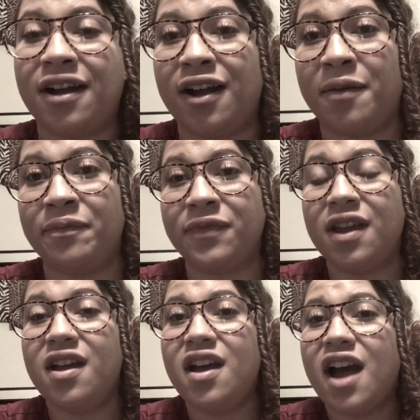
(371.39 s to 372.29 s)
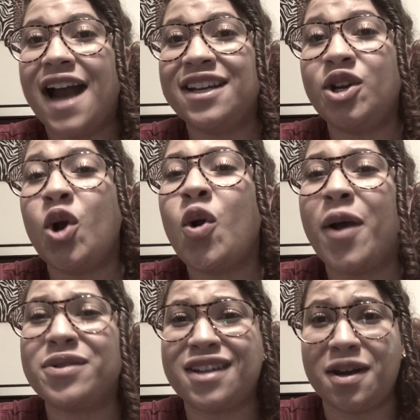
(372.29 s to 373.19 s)
I didn't know who
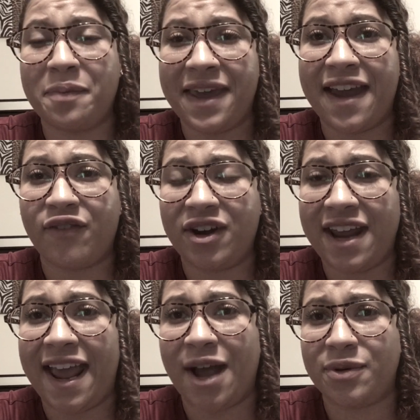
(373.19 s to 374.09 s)
I was going to be every day.